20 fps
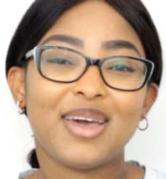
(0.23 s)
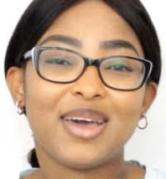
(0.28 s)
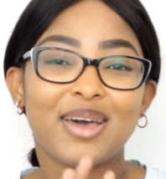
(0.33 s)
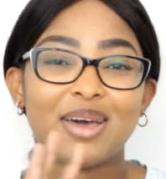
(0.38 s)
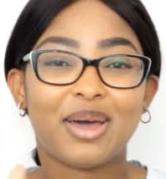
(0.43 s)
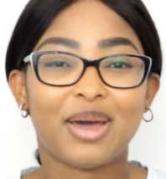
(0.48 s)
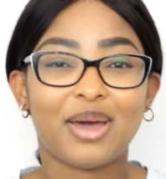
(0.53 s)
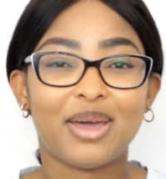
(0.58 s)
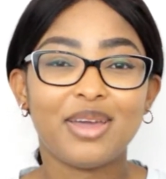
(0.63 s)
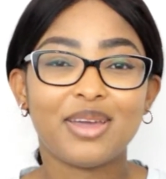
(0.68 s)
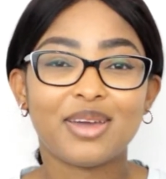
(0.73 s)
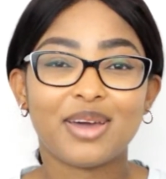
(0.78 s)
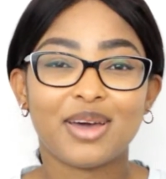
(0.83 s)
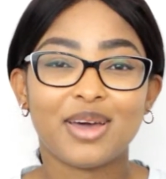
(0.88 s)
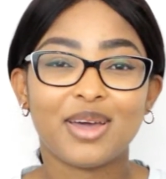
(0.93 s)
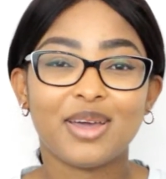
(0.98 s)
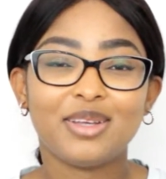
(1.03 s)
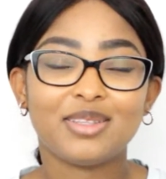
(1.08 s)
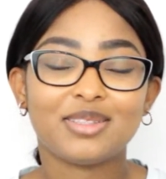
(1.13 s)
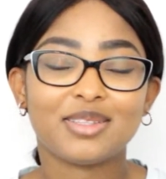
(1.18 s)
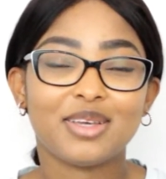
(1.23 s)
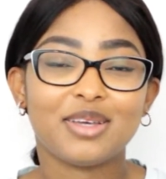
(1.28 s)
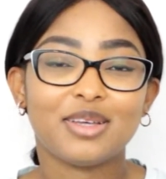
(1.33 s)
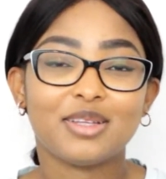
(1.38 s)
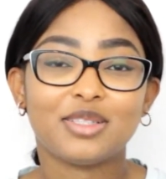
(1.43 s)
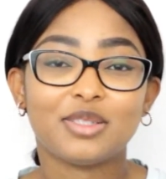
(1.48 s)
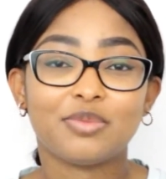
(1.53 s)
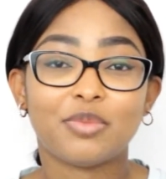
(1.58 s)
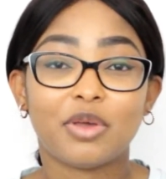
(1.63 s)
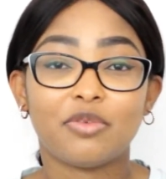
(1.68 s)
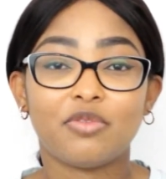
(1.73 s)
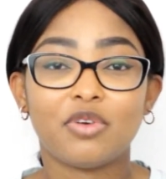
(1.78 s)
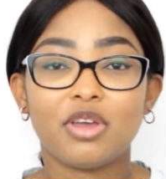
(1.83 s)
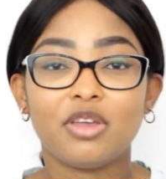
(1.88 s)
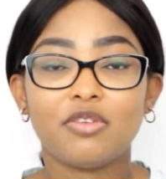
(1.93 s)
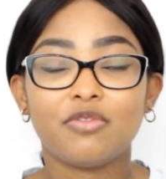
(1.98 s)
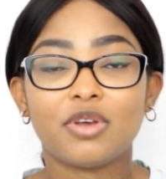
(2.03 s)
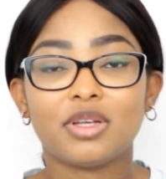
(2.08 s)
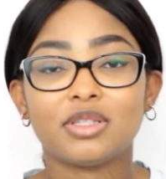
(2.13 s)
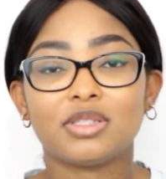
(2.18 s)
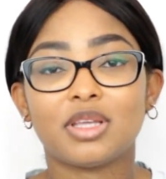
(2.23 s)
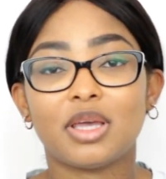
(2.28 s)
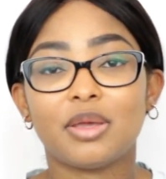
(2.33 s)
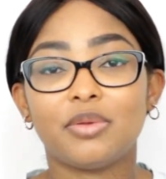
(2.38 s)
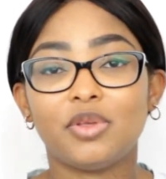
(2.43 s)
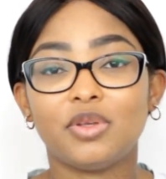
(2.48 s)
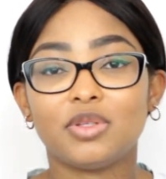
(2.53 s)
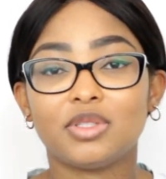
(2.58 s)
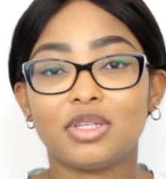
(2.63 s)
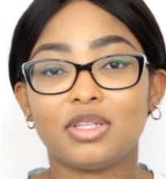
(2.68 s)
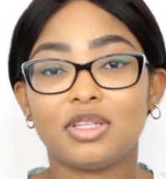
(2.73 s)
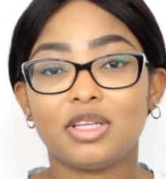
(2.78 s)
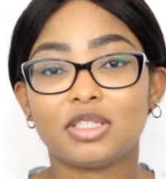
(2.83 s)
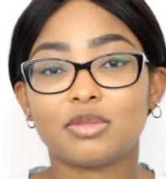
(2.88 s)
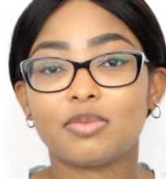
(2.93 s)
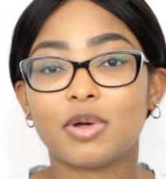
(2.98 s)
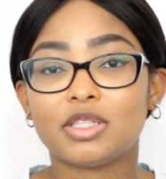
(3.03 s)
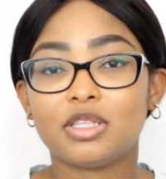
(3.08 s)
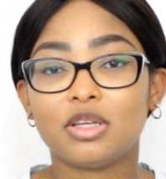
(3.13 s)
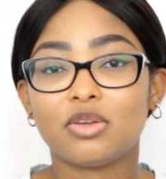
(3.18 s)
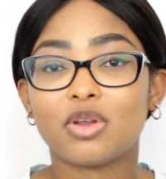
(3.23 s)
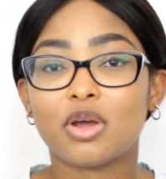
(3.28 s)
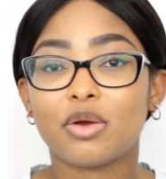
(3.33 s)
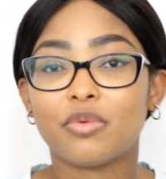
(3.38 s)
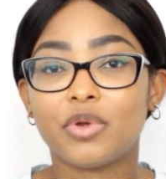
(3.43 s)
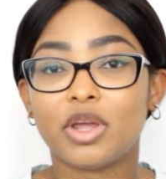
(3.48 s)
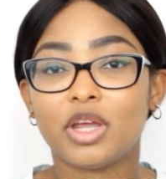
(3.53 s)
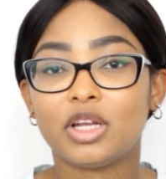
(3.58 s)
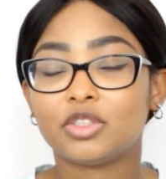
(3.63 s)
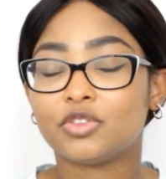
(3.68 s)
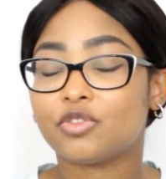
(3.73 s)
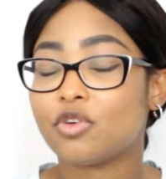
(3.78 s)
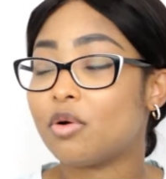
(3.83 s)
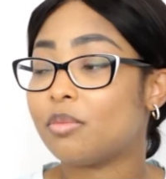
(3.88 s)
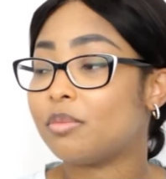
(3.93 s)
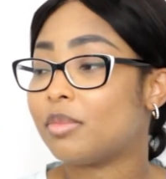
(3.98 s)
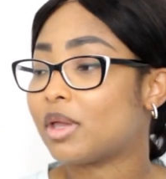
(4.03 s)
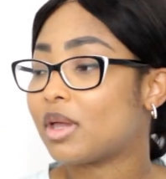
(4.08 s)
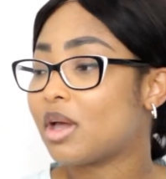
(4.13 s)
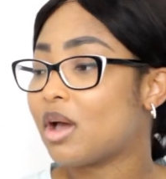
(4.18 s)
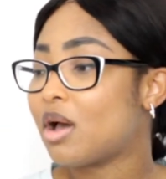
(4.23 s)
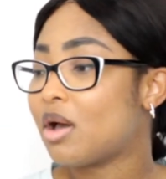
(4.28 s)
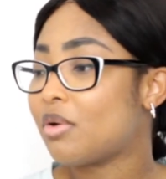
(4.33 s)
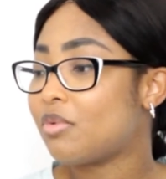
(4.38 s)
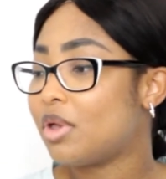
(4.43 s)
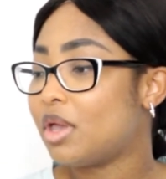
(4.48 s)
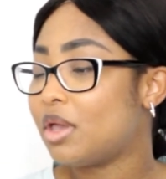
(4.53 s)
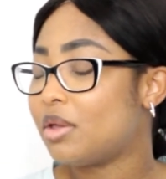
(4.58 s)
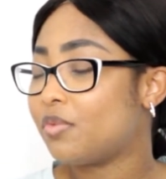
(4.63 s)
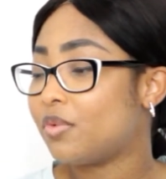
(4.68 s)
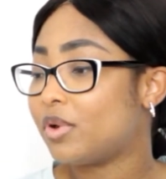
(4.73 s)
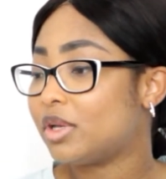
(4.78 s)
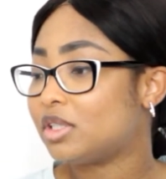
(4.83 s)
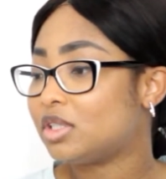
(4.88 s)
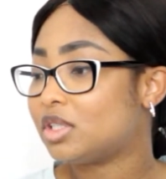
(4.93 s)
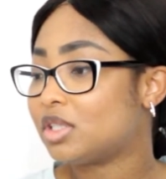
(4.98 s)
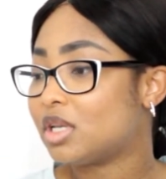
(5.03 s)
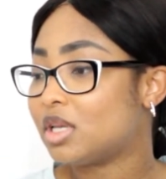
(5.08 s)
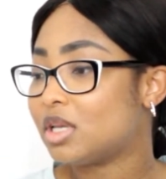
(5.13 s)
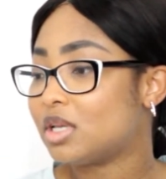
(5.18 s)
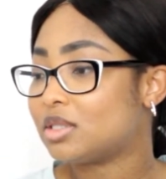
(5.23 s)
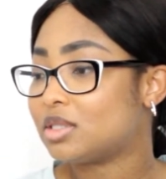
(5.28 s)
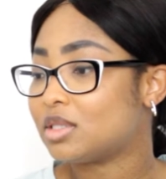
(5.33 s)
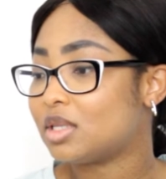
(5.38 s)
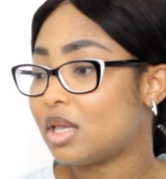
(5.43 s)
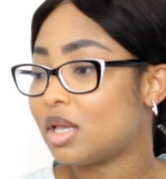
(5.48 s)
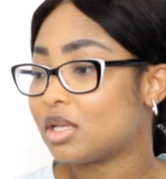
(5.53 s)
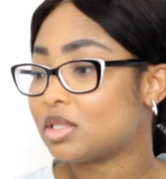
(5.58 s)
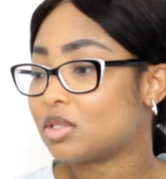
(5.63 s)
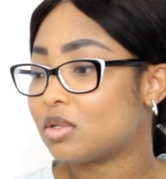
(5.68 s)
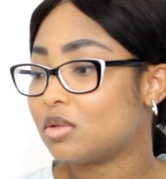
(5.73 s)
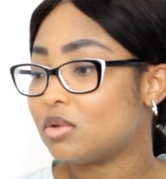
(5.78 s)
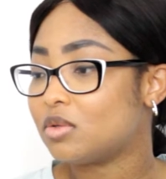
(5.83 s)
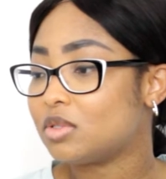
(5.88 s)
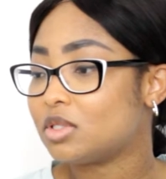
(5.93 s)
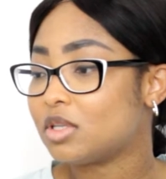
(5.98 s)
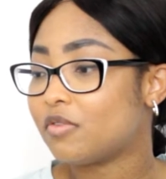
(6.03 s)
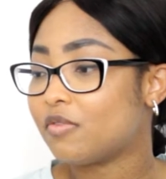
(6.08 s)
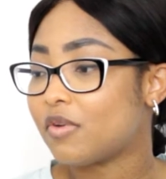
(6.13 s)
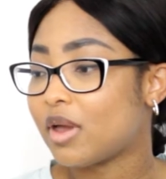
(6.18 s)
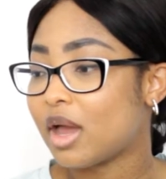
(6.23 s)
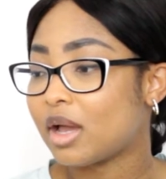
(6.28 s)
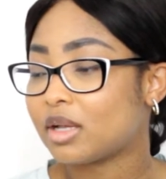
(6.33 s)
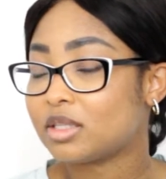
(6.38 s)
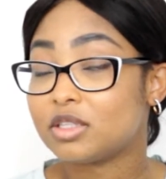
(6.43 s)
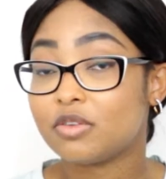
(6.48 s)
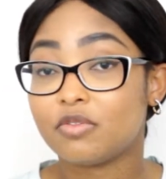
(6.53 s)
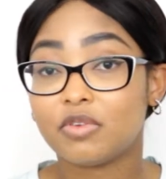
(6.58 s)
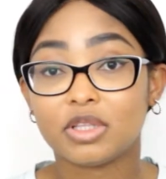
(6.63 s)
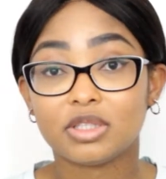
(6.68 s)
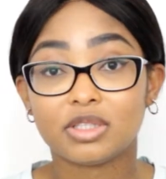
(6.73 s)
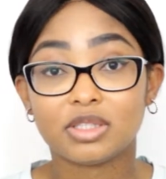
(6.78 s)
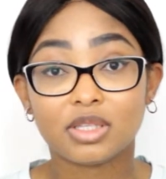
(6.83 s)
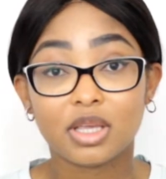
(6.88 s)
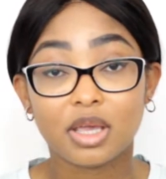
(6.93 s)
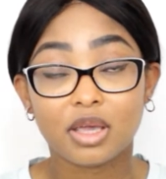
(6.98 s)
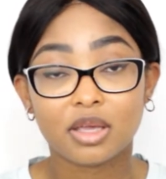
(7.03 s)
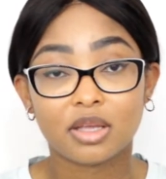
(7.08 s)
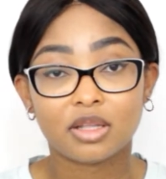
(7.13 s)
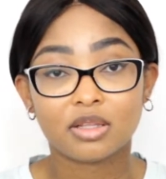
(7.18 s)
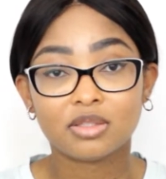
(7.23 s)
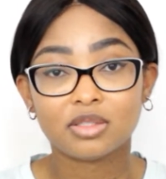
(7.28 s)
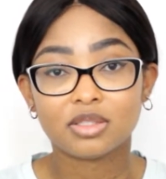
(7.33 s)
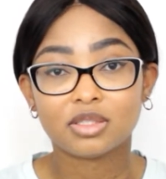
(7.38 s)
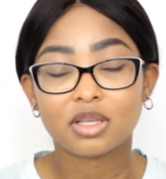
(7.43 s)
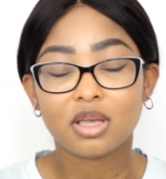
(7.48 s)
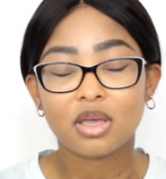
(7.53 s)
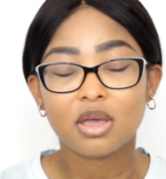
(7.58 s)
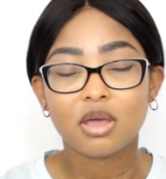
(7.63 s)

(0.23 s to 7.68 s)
Hi guys, it's my very first time using this particular range from MAKARI, which is the exclusive active intense.